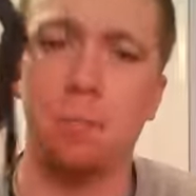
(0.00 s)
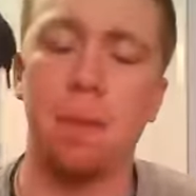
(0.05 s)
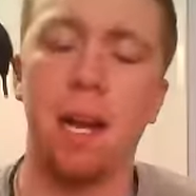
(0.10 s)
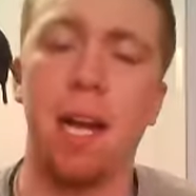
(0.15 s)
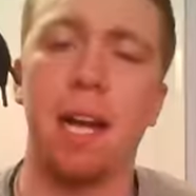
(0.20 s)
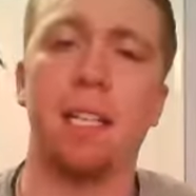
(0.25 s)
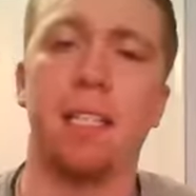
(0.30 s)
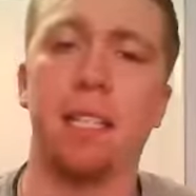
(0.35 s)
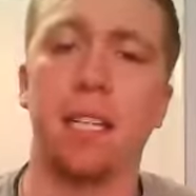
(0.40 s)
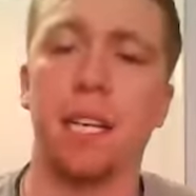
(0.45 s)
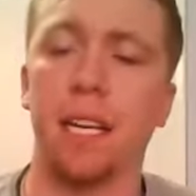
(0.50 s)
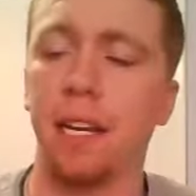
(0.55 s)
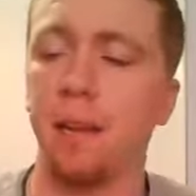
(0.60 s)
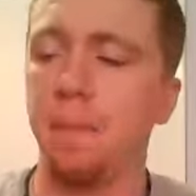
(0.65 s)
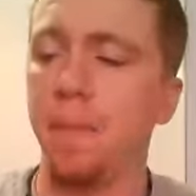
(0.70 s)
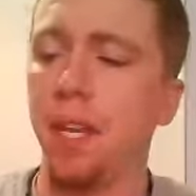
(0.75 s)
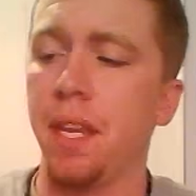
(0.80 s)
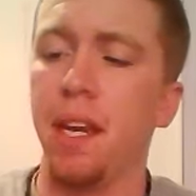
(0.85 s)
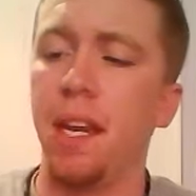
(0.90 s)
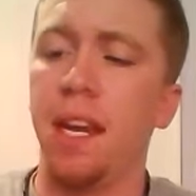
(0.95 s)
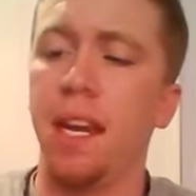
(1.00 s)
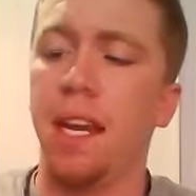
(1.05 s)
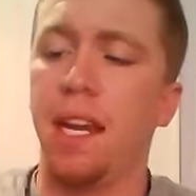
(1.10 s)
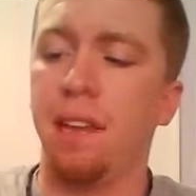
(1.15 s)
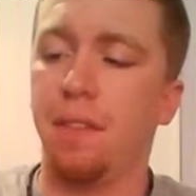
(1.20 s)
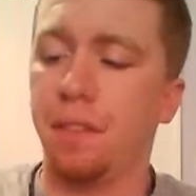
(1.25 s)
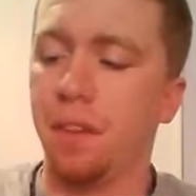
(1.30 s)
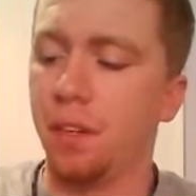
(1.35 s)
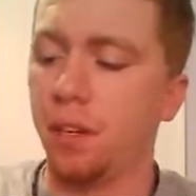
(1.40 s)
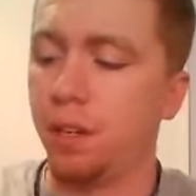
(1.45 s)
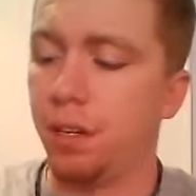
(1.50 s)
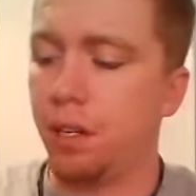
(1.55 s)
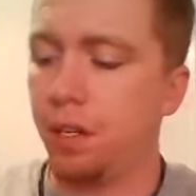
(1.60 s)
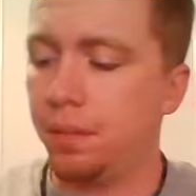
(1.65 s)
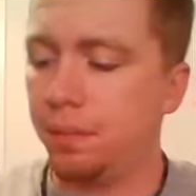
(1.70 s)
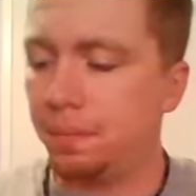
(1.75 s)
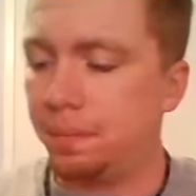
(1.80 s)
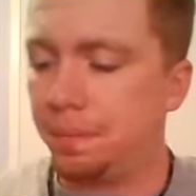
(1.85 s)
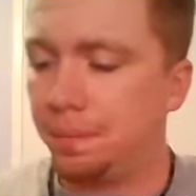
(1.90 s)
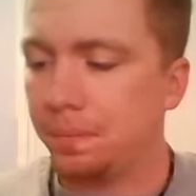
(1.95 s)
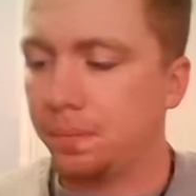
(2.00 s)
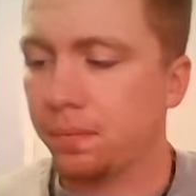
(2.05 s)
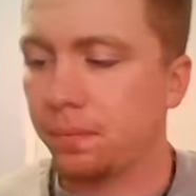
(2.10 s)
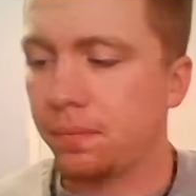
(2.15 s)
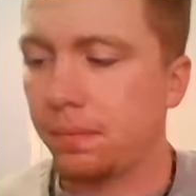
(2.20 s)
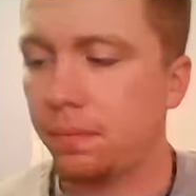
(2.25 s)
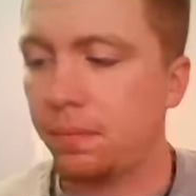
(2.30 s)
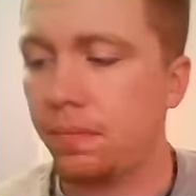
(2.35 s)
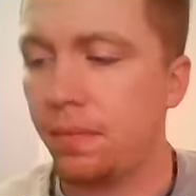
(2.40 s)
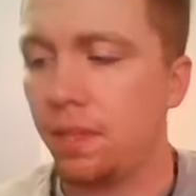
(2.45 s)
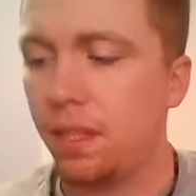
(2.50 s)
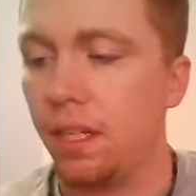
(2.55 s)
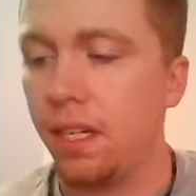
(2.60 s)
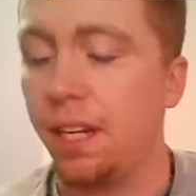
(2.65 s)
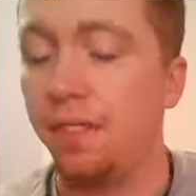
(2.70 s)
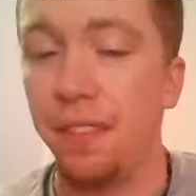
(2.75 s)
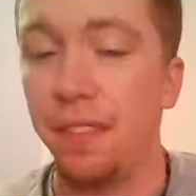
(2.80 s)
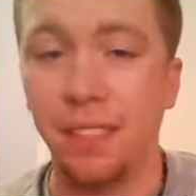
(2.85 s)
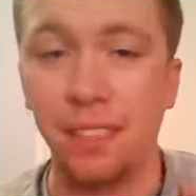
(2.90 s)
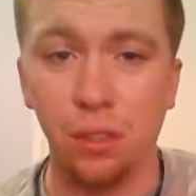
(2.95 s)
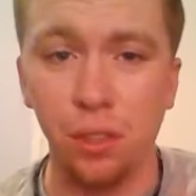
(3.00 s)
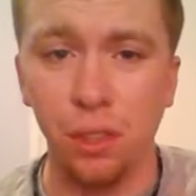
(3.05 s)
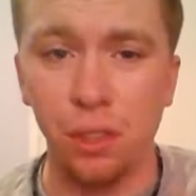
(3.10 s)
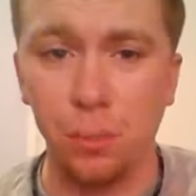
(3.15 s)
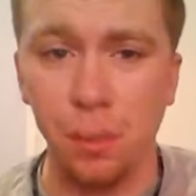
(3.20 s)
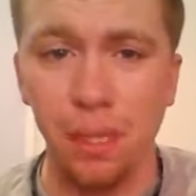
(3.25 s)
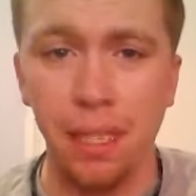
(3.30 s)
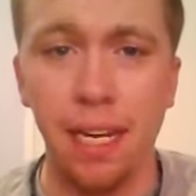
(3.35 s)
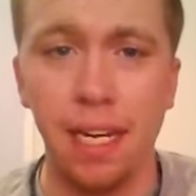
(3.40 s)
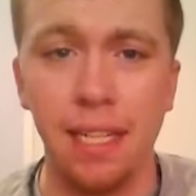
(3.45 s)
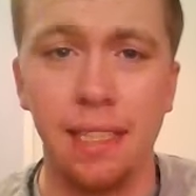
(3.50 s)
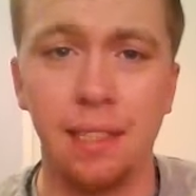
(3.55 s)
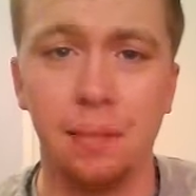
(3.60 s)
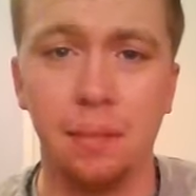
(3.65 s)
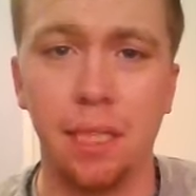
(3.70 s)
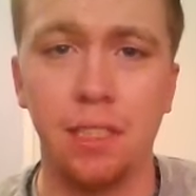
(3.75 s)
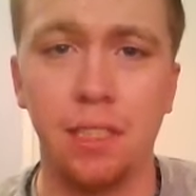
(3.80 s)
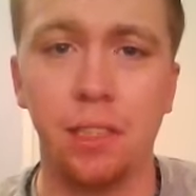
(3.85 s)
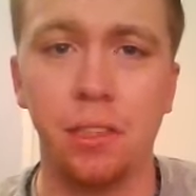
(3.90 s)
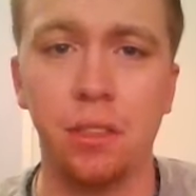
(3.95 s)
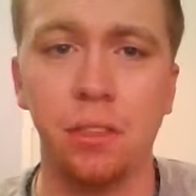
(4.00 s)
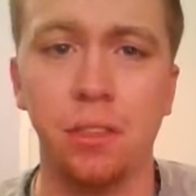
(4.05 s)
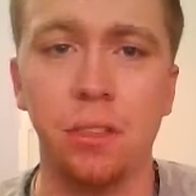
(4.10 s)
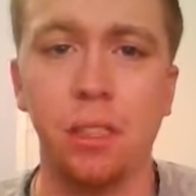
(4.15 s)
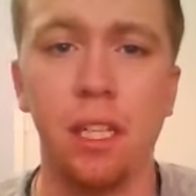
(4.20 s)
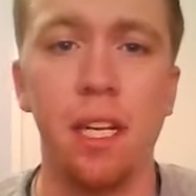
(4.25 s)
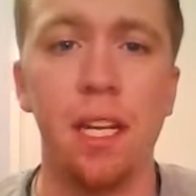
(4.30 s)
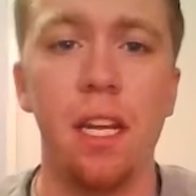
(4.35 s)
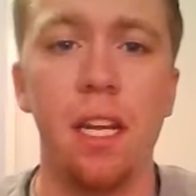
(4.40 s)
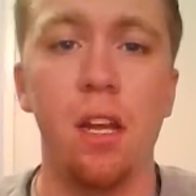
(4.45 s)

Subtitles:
mind, okay? If it's going to be asymmetrical,